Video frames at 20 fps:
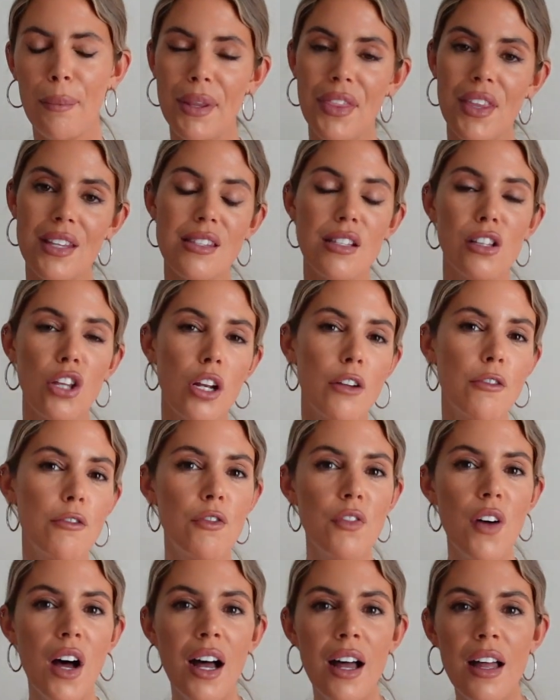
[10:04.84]
but that's a lot of
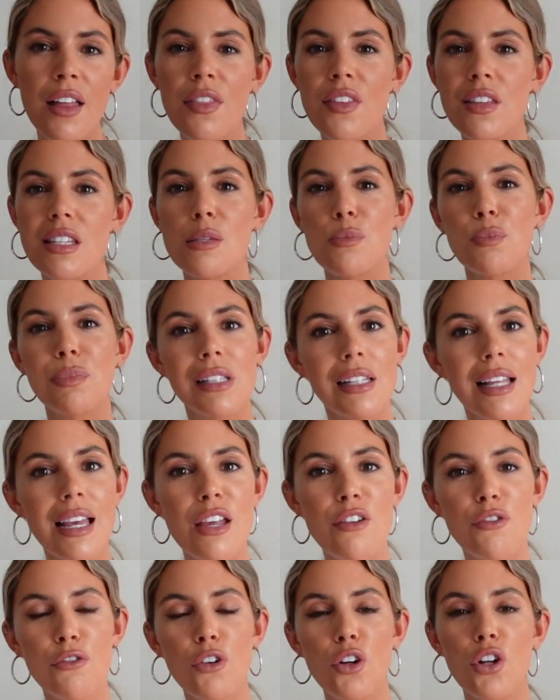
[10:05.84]
fun, that's
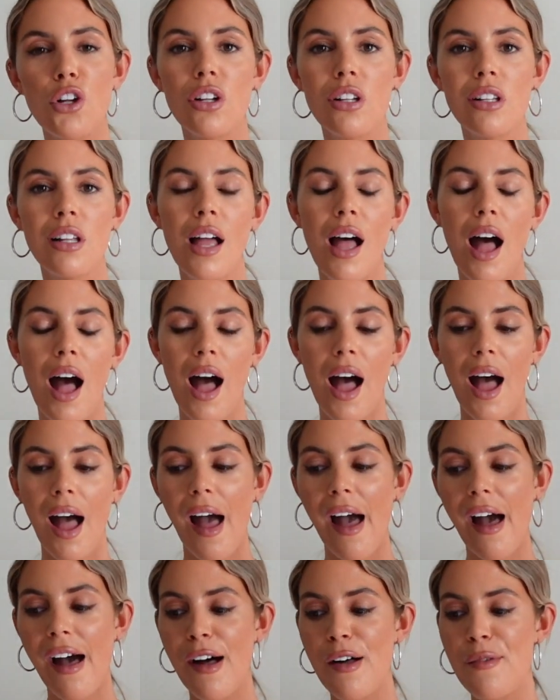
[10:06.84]
playful,
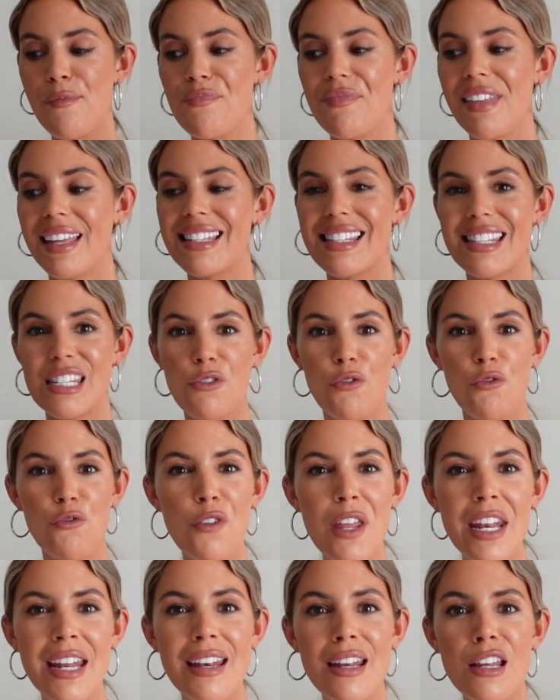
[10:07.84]
um, that's
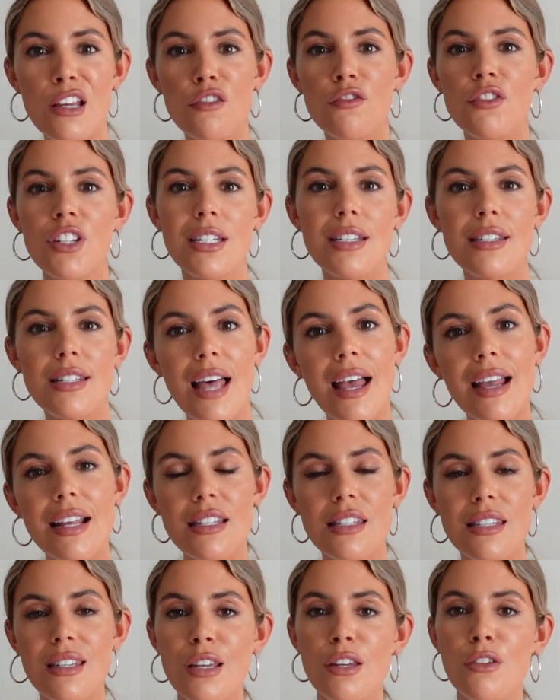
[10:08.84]
definitive,
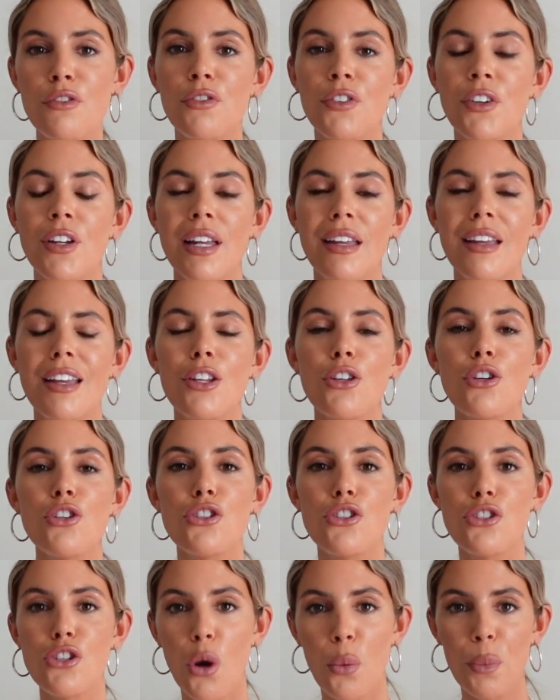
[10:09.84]
decisive. There's
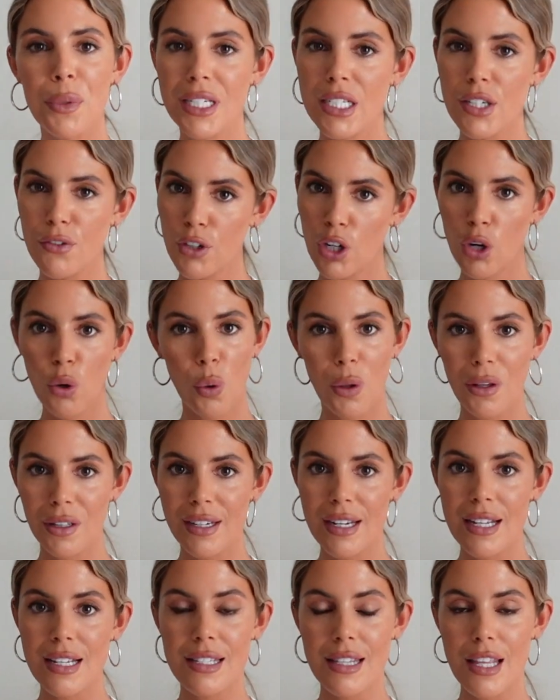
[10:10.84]
so many different
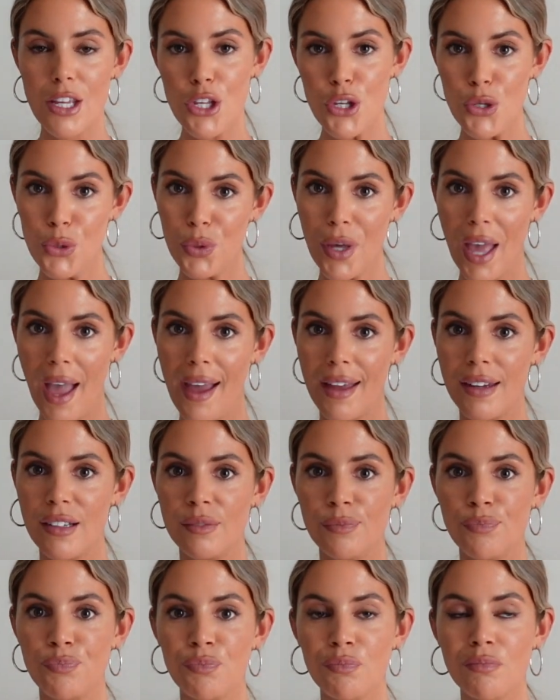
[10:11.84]
qualities that you
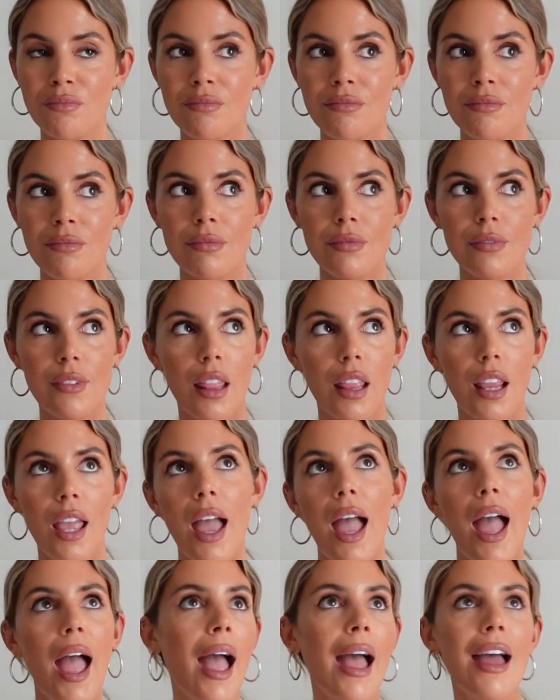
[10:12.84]
can
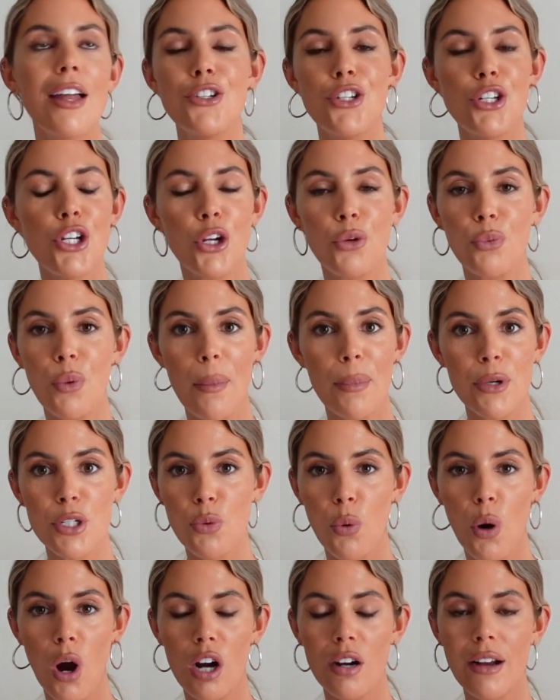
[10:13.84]
add to your
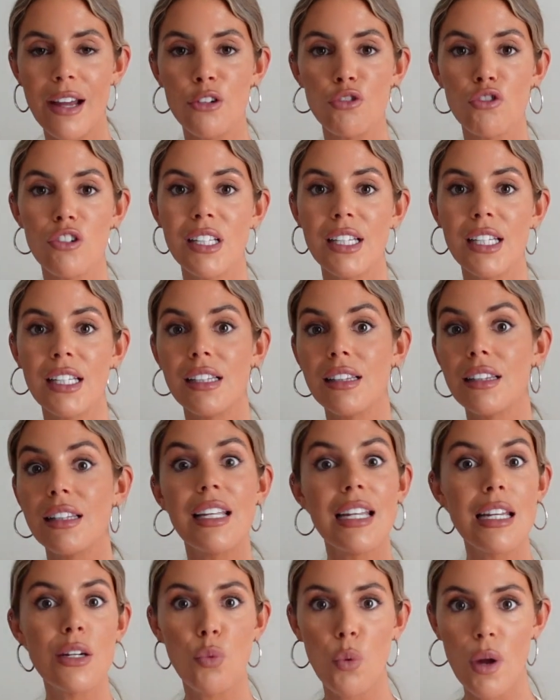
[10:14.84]
repertoire and really
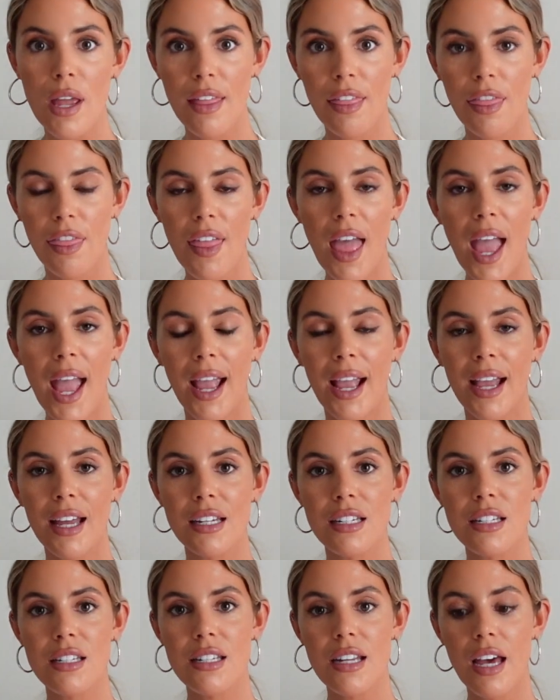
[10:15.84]
lead with
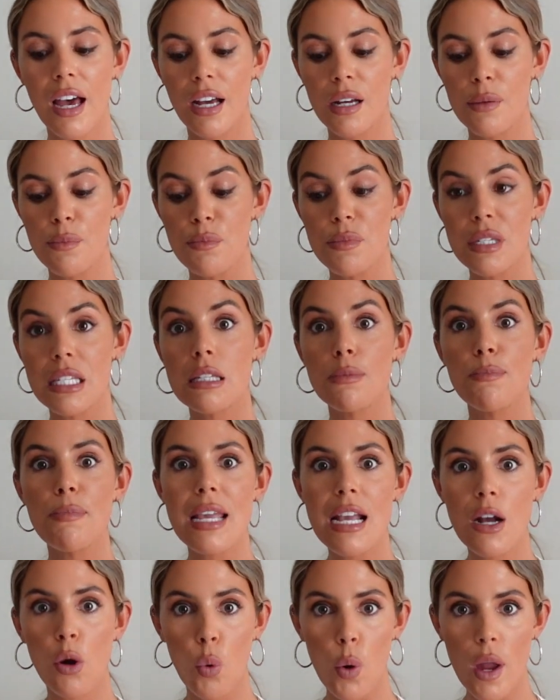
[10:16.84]
and um,
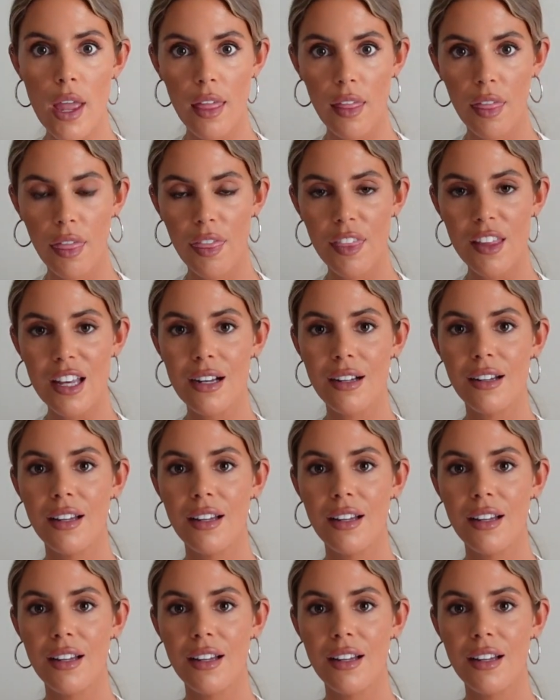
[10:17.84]
speak with